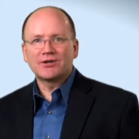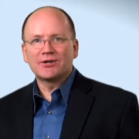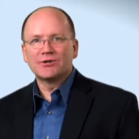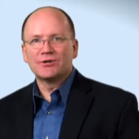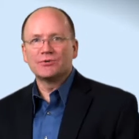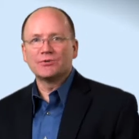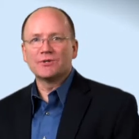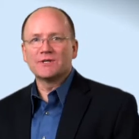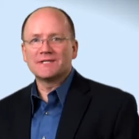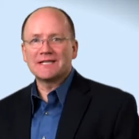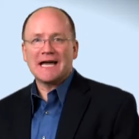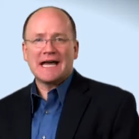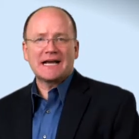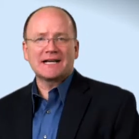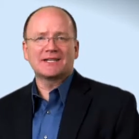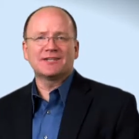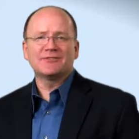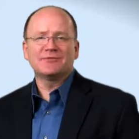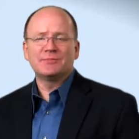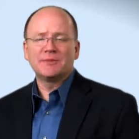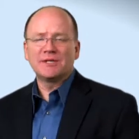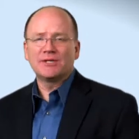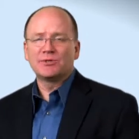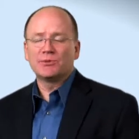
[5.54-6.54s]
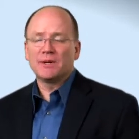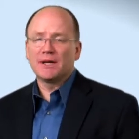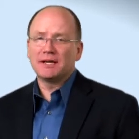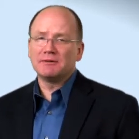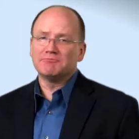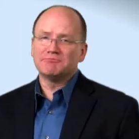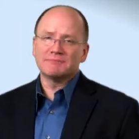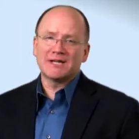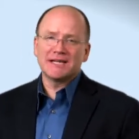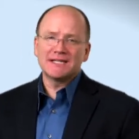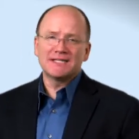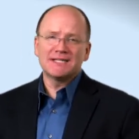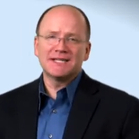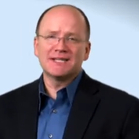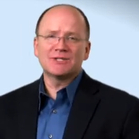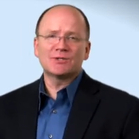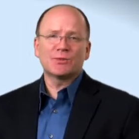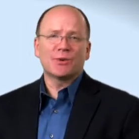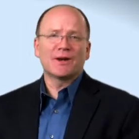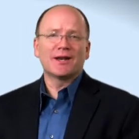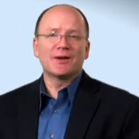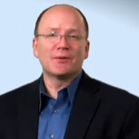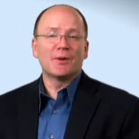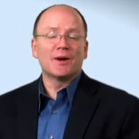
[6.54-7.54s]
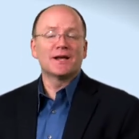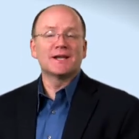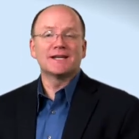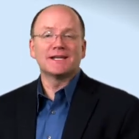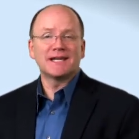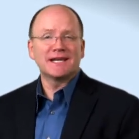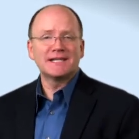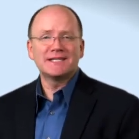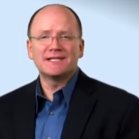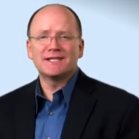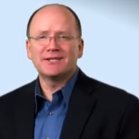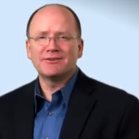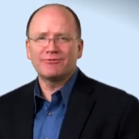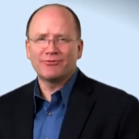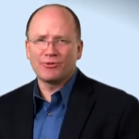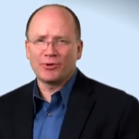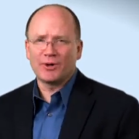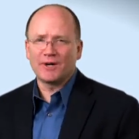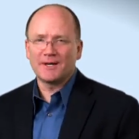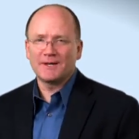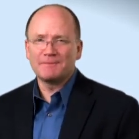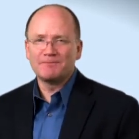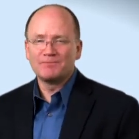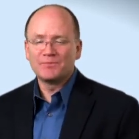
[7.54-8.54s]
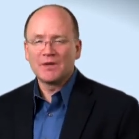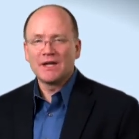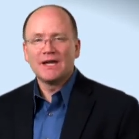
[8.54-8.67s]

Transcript: who was active between 1921 and 1940.